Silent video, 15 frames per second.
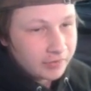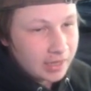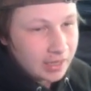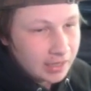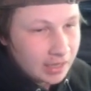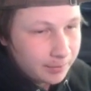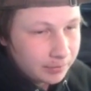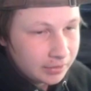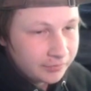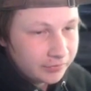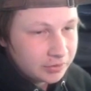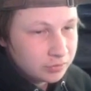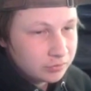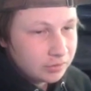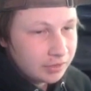again. I believe I
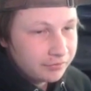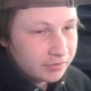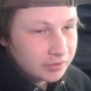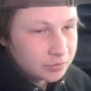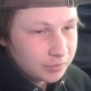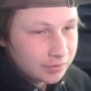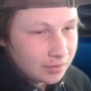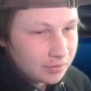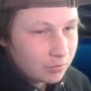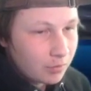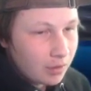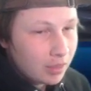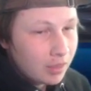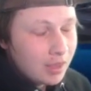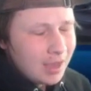do live this one as
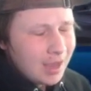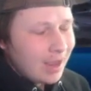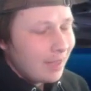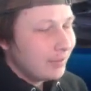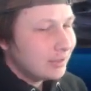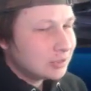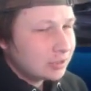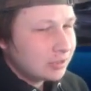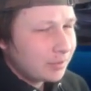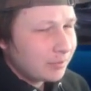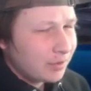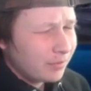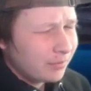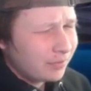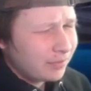well. And this turn, I'm
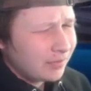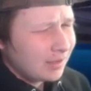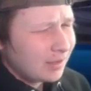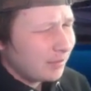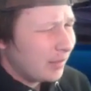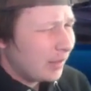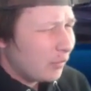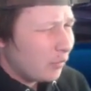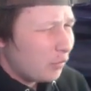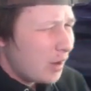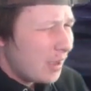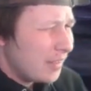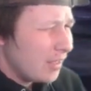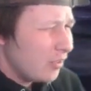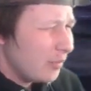going to think, I'm like, well,
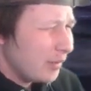why the hell am